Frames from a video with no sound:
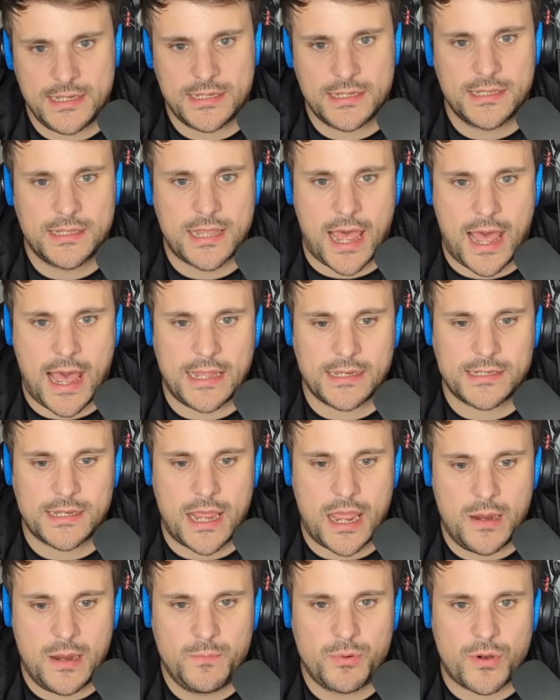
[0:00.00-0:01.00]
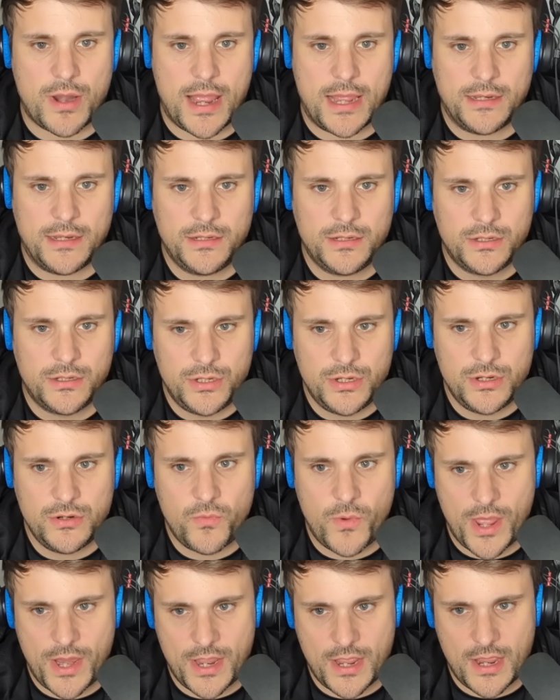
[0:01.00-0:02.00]
that a brand new
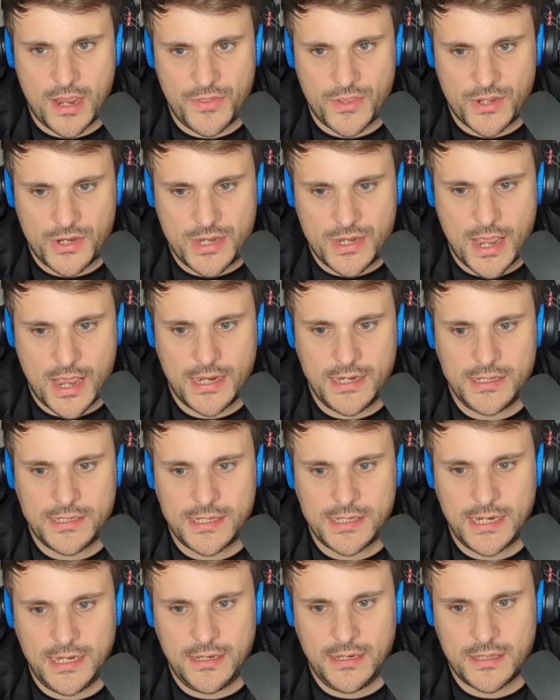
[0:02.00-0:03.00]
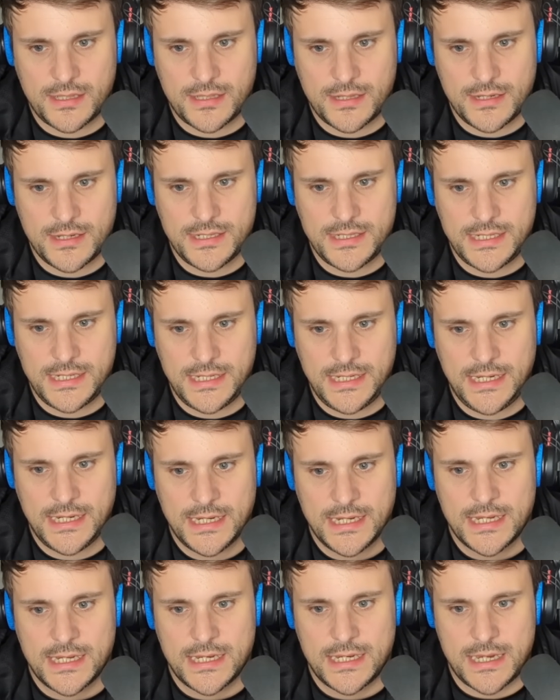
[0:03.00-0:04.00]
winner in the
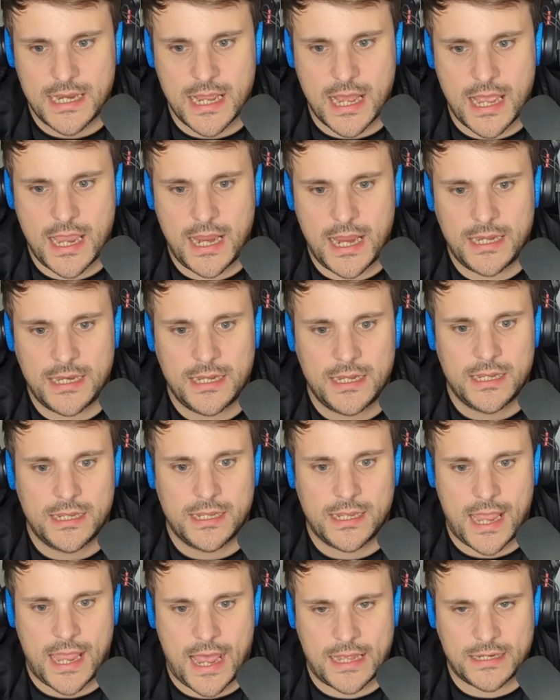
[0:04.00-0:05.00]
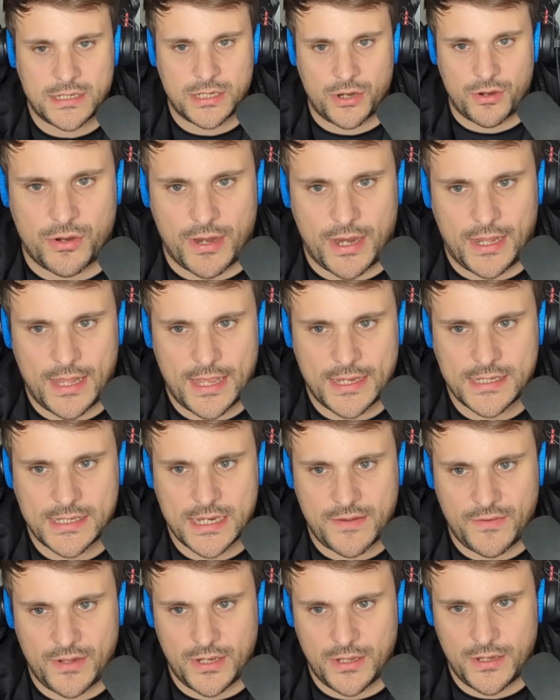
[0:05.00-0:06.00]
1939 category? Let's have
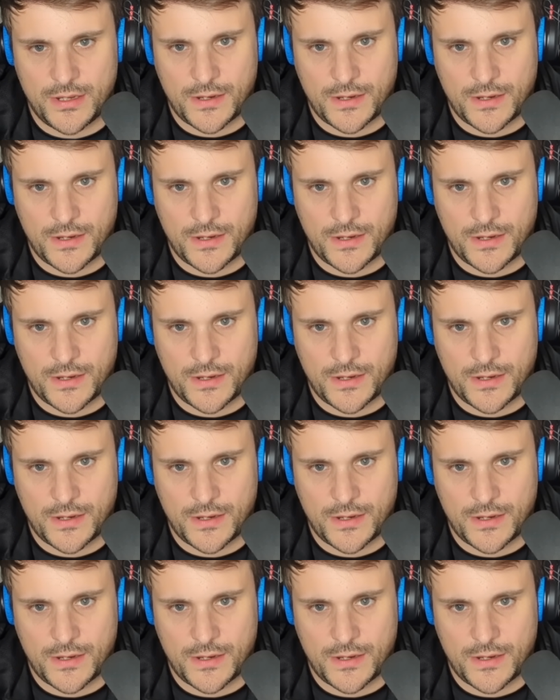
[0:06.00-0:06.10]
a look.